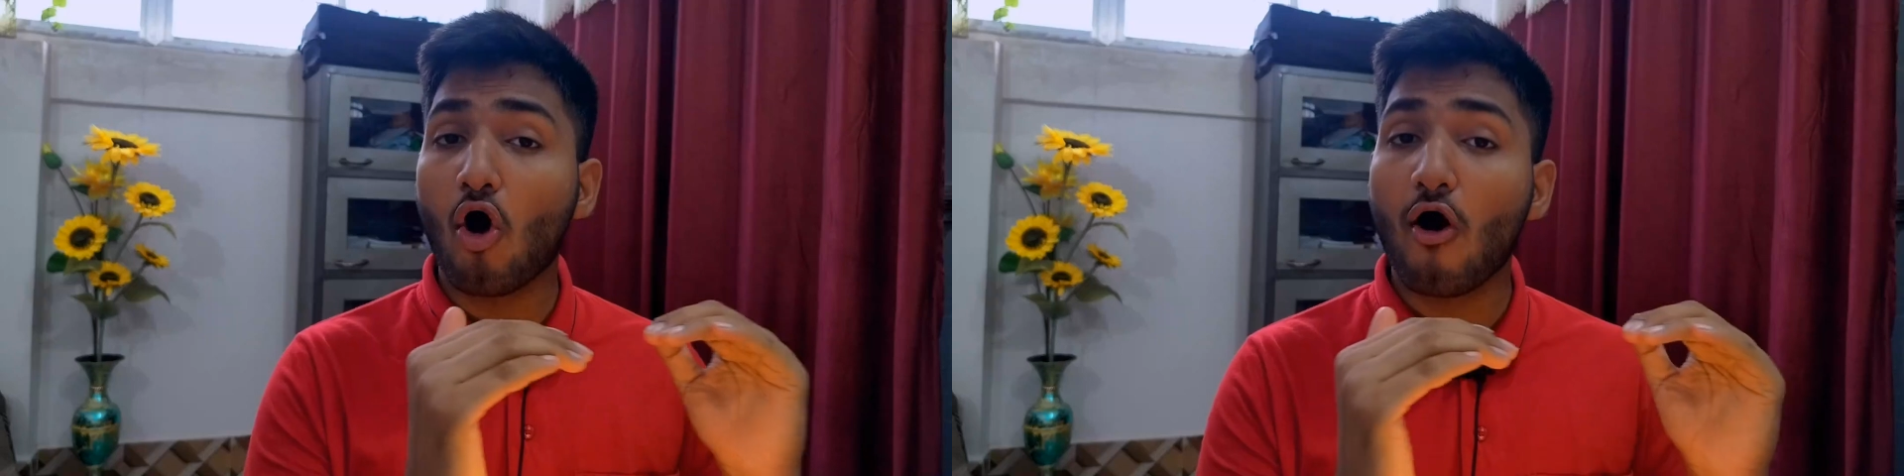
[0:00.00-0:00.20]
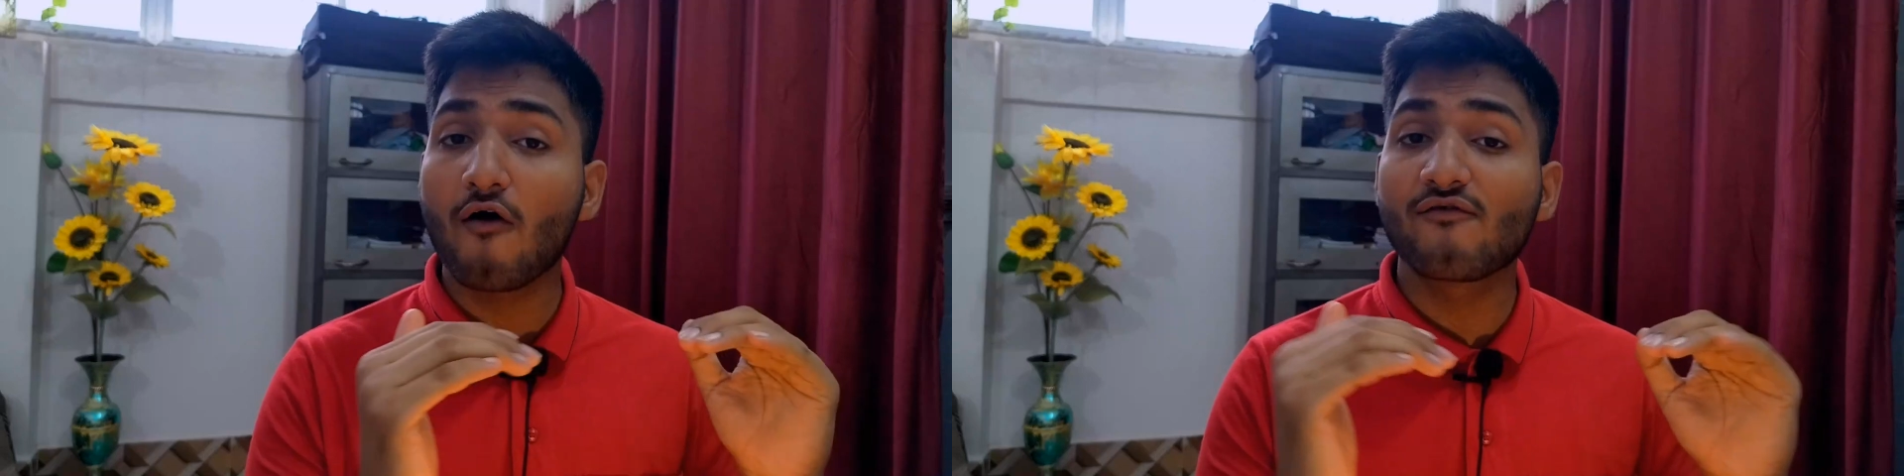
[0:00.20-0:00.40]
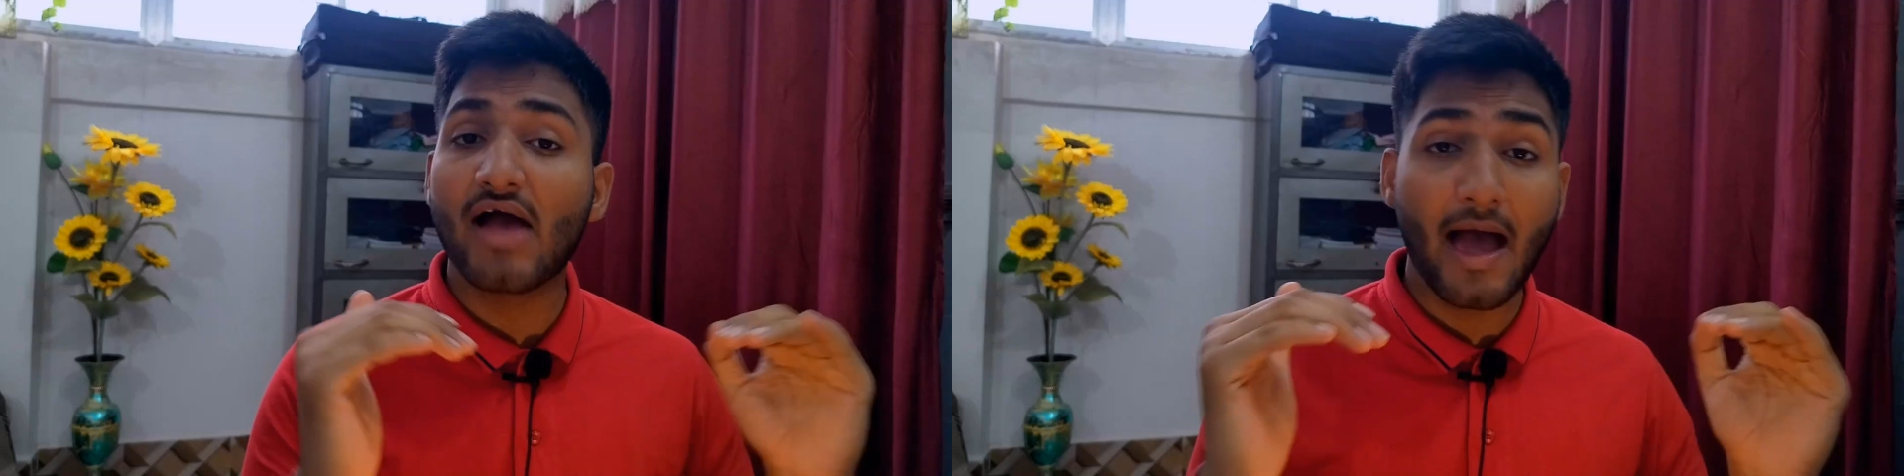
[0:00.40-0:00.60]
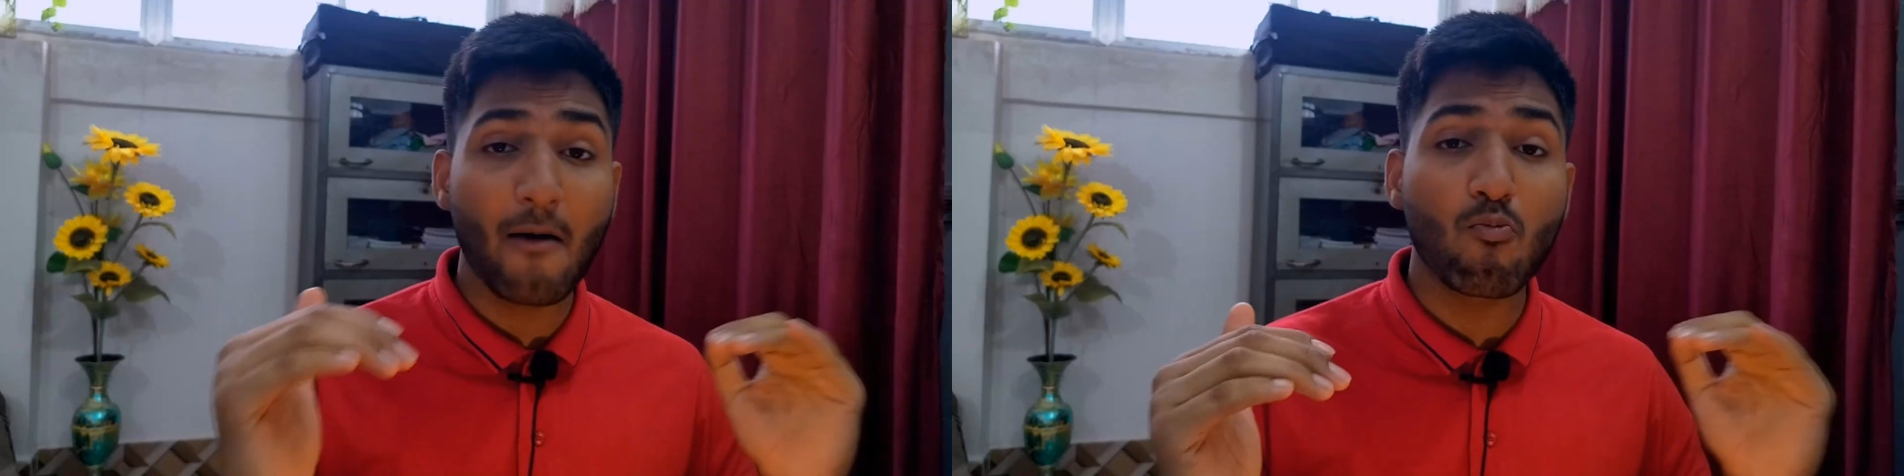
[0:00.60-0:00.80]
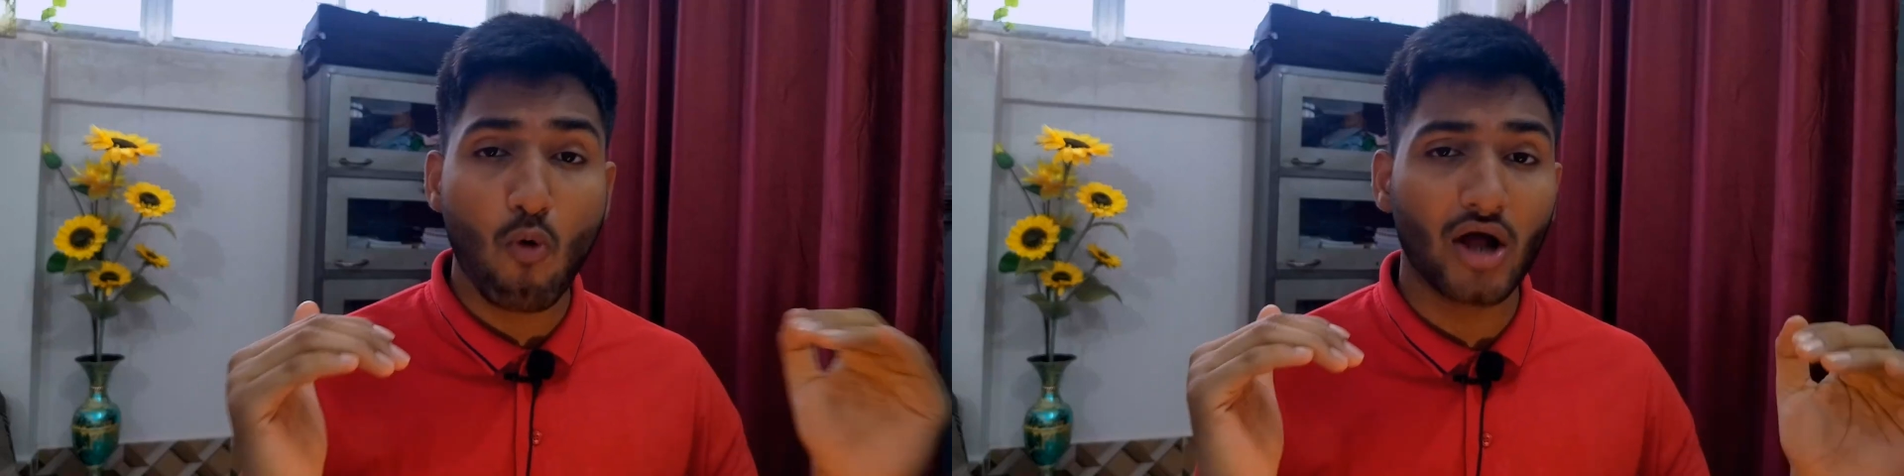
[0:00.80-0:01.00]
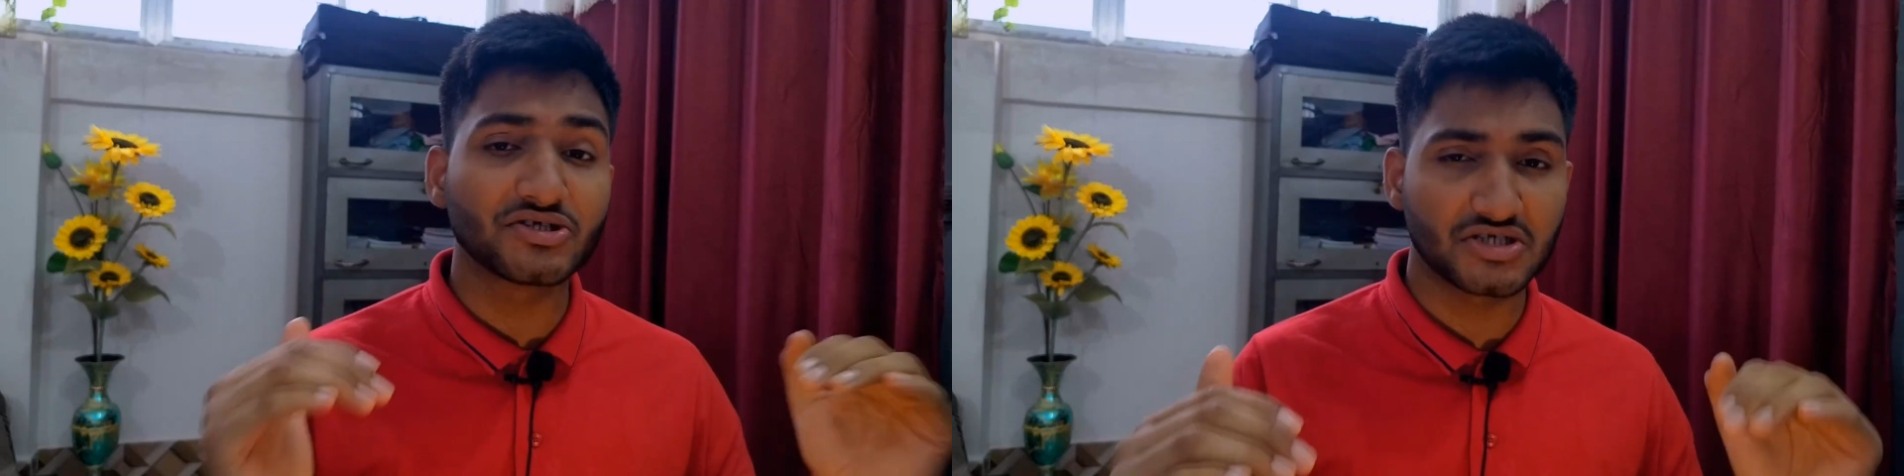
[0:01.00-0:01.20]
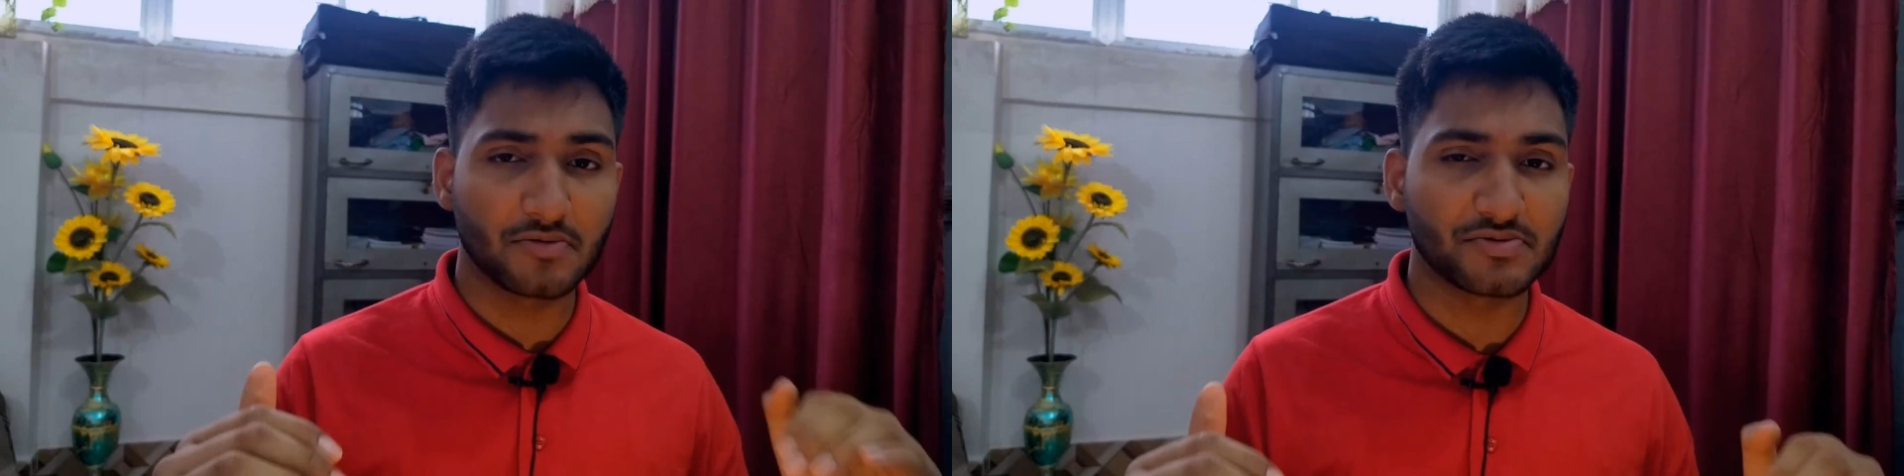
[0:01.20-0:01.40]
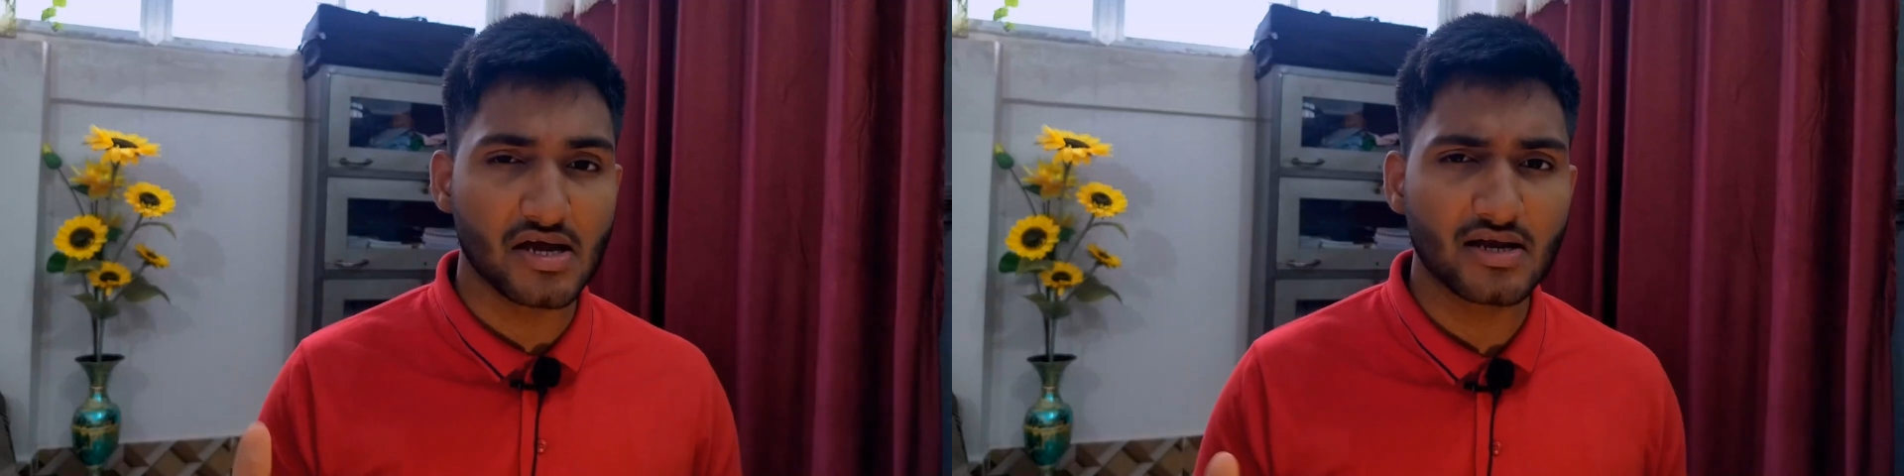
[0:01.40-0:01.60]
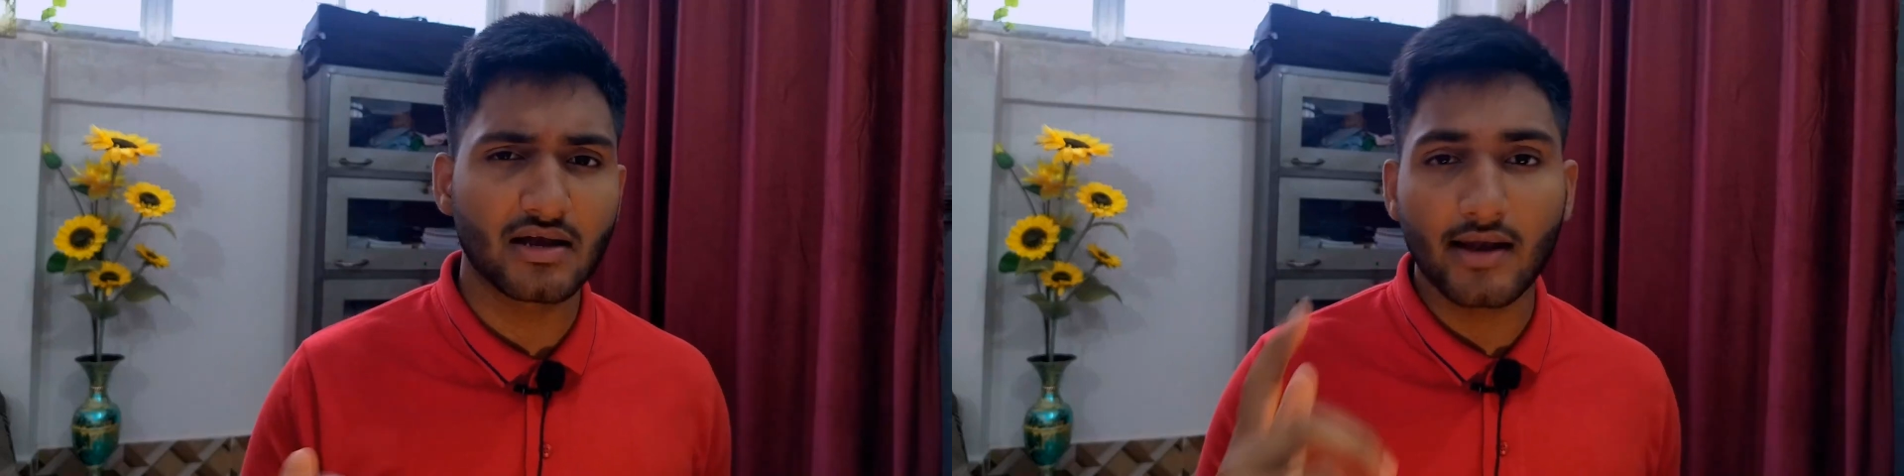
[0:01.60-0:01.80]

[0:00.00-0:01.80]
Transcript: of M one chipset,